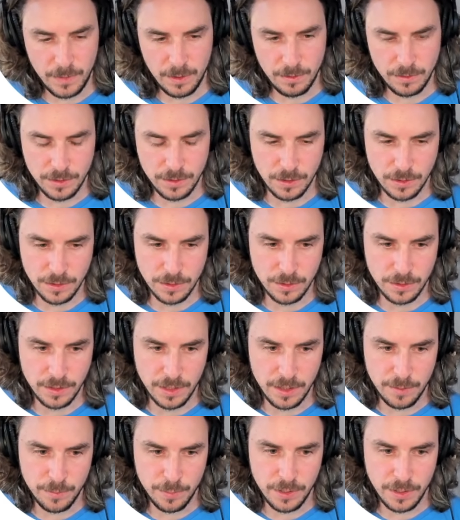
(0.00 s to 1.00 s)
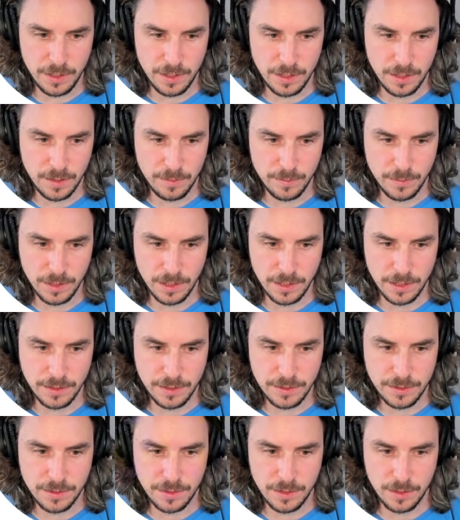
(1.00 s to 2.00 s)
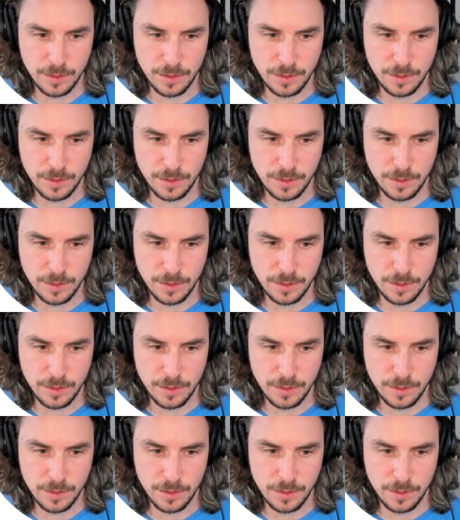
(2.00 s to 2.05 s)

So I'll do an npm list